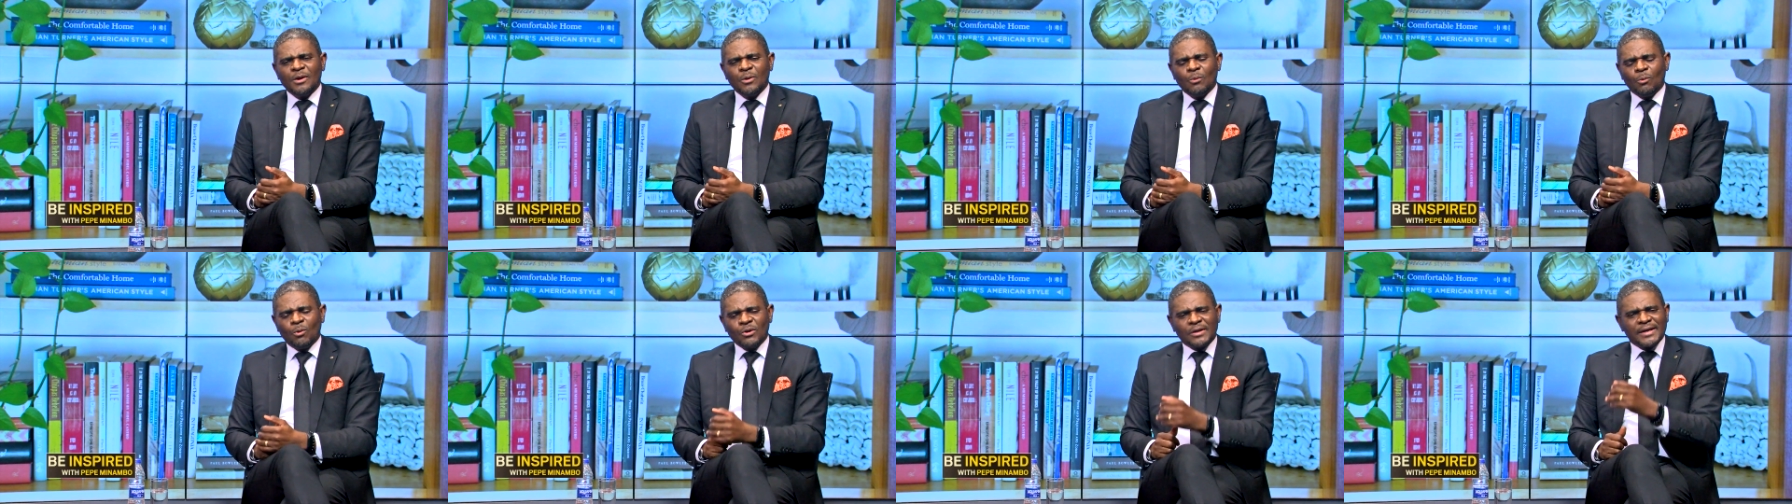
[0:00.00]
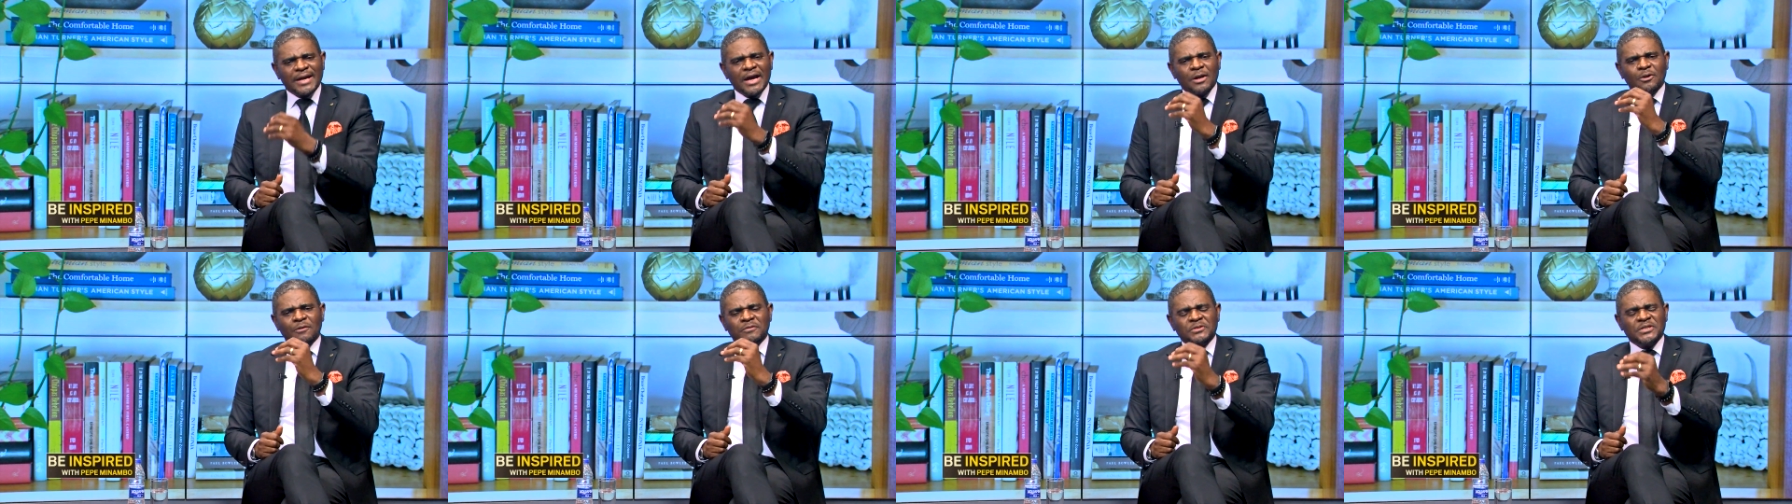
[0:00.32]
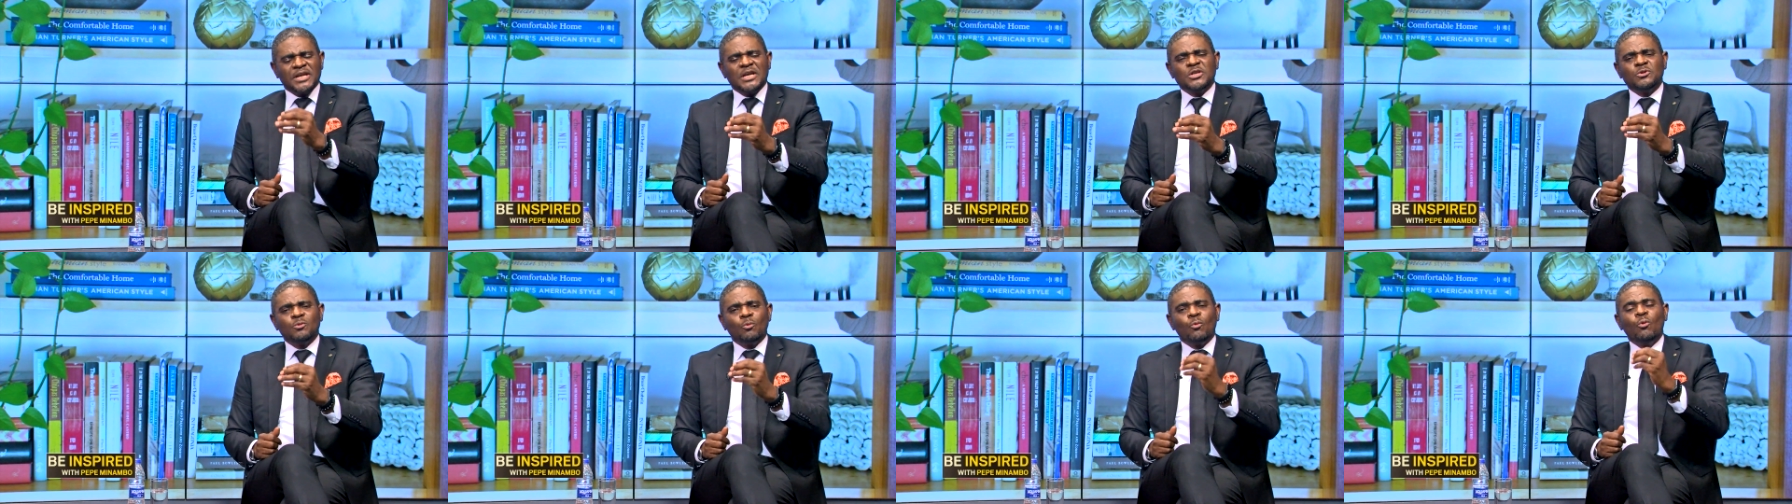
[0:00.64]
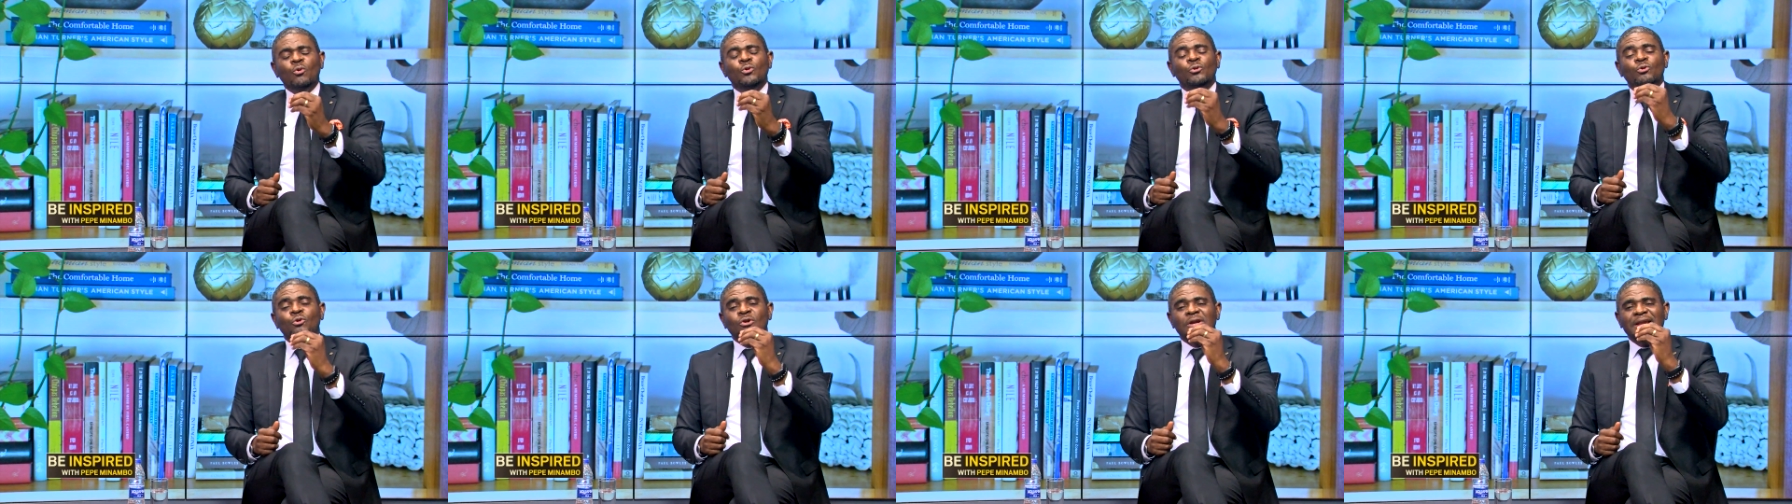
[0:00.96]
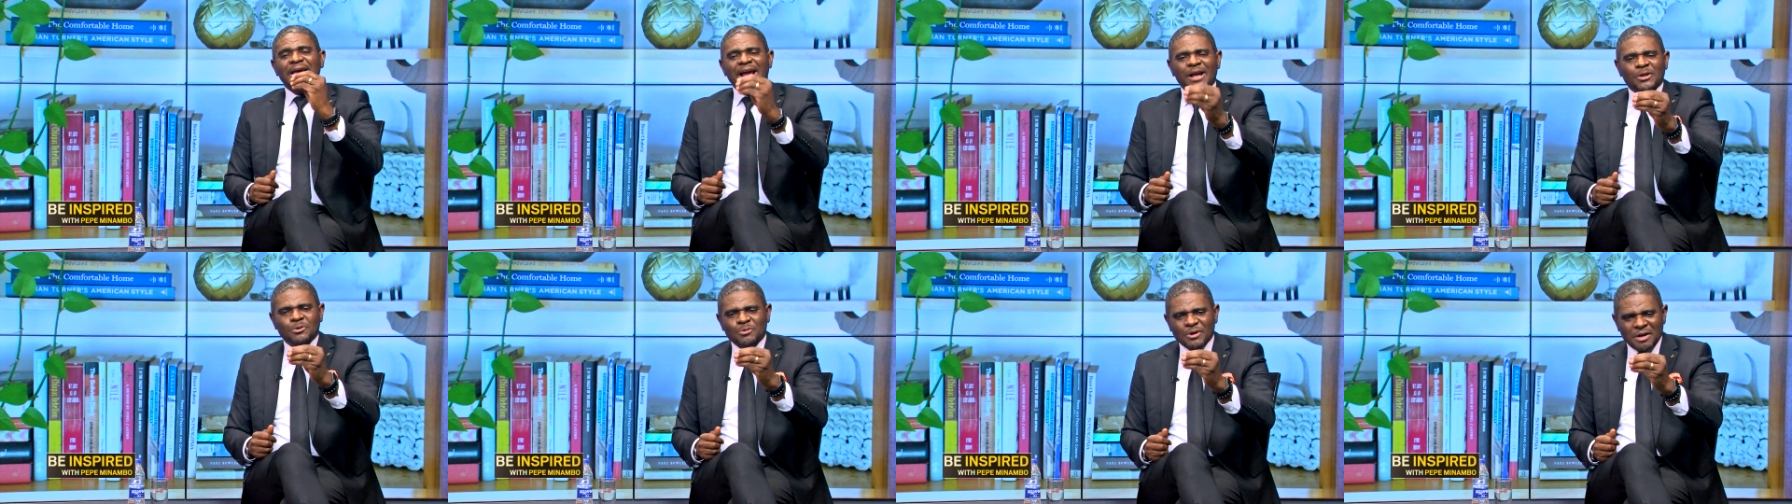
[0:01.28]
What kind of change would you
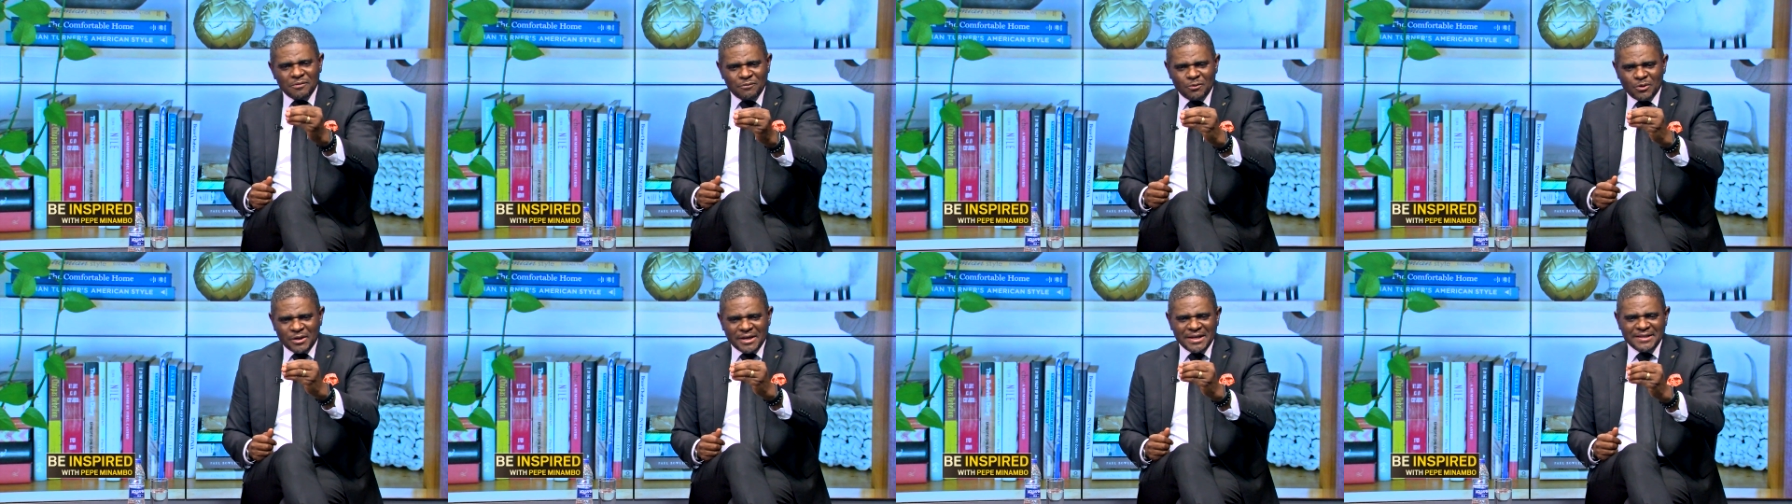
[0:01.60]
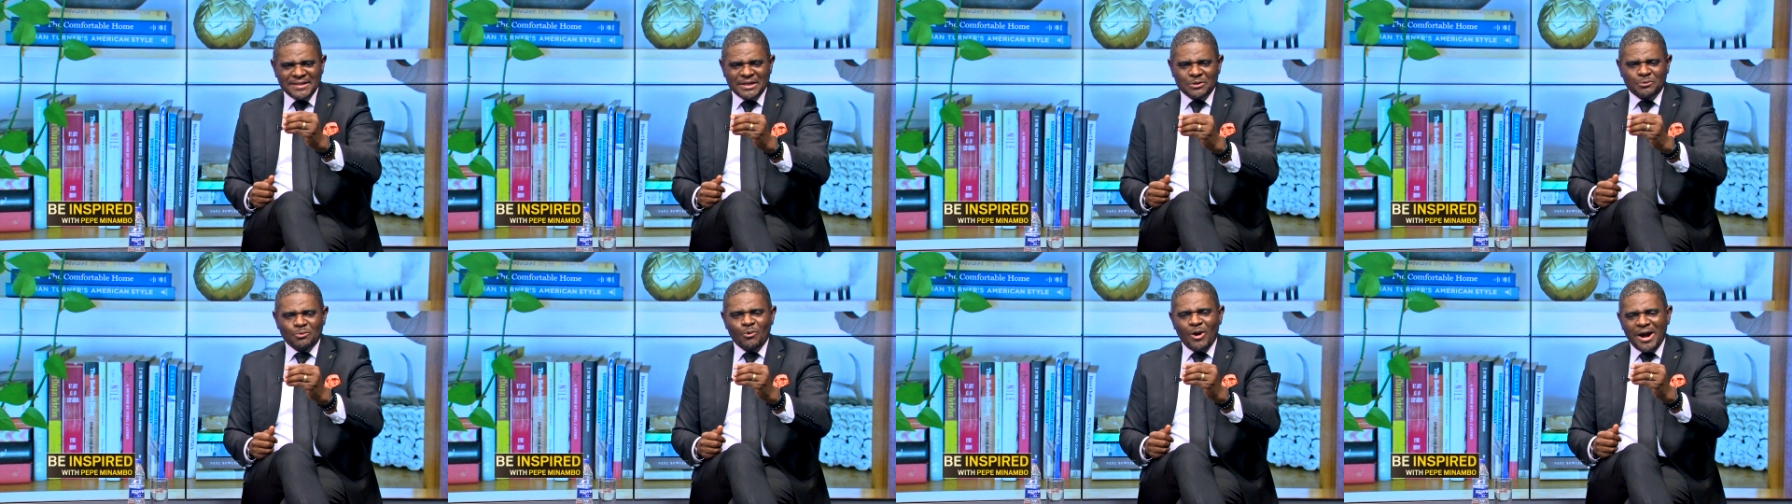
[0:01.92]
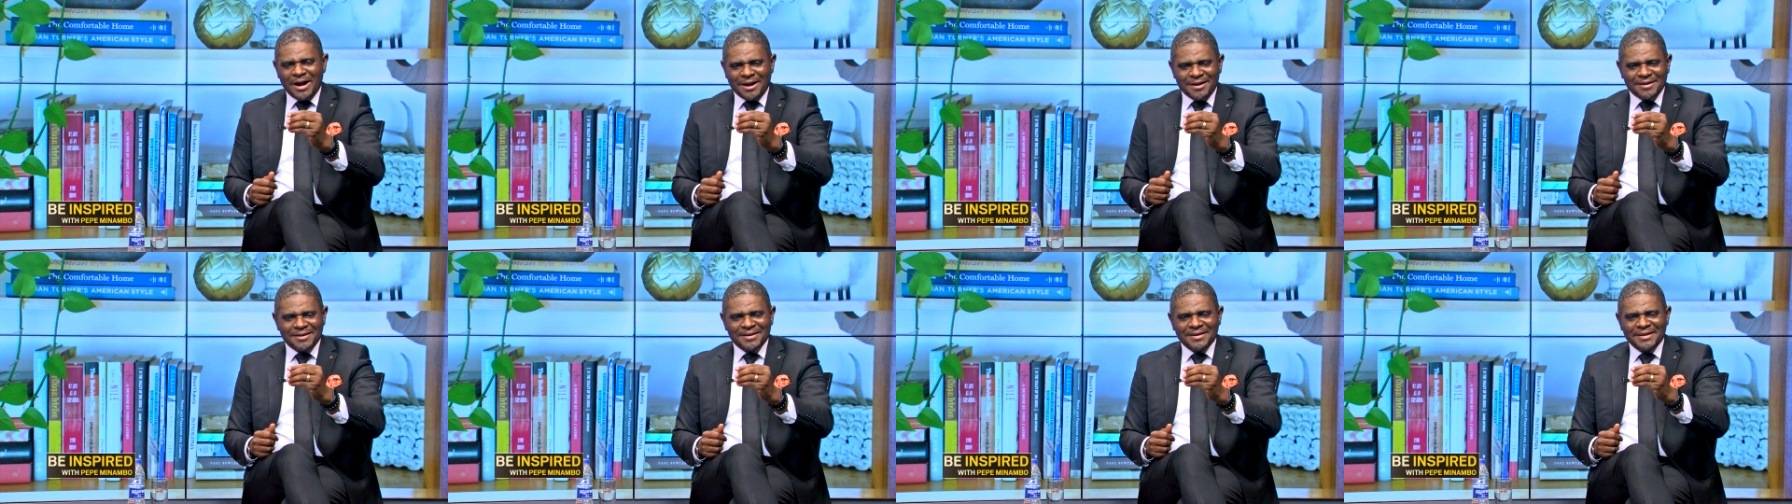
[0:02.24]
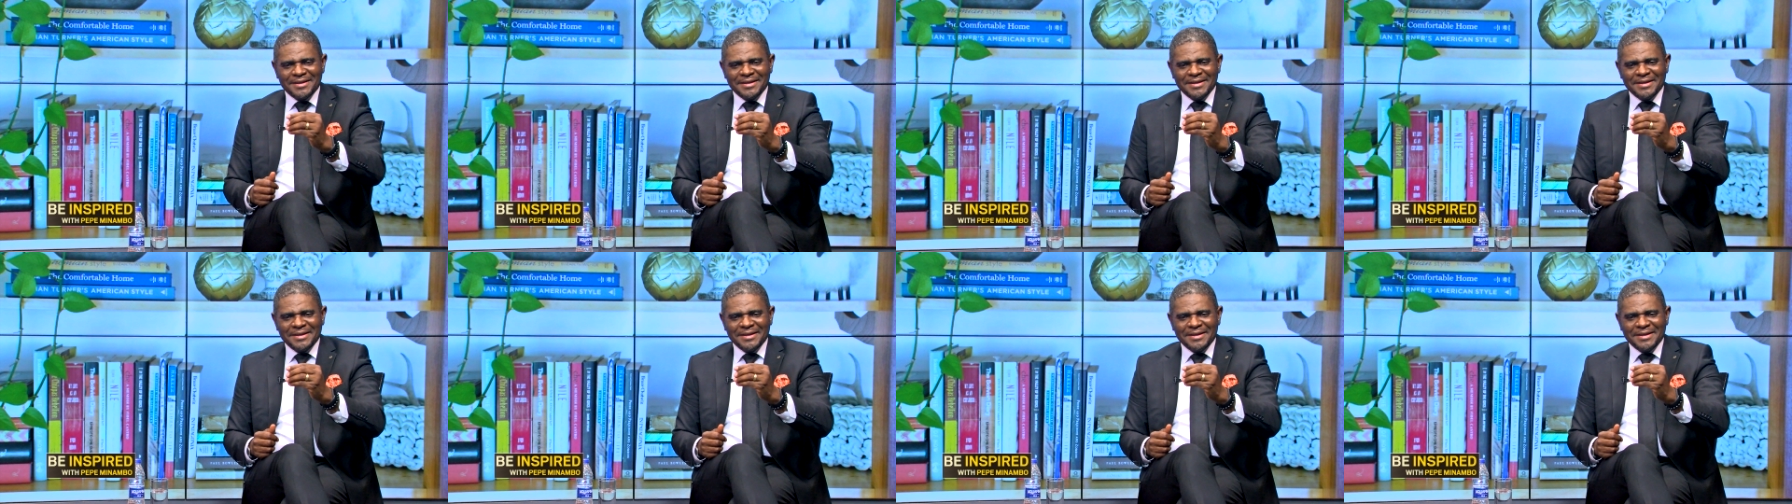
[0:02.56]
like to advocate at work?